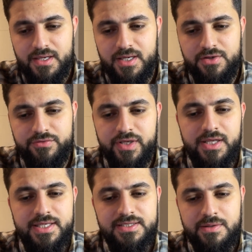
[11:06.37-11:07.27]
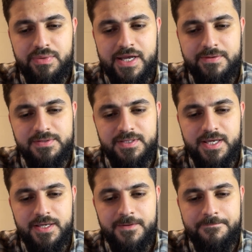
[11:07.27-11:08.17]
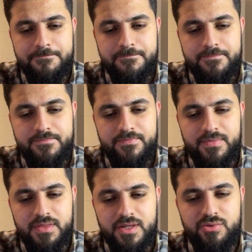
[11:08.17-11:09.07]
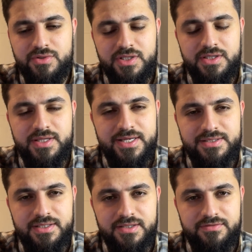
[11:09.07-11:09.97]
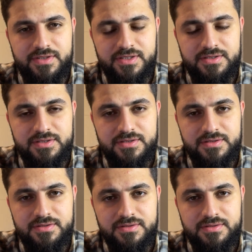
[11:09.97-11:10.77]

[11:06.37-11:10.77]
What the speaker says: And realize that perhaps they don't need that significance.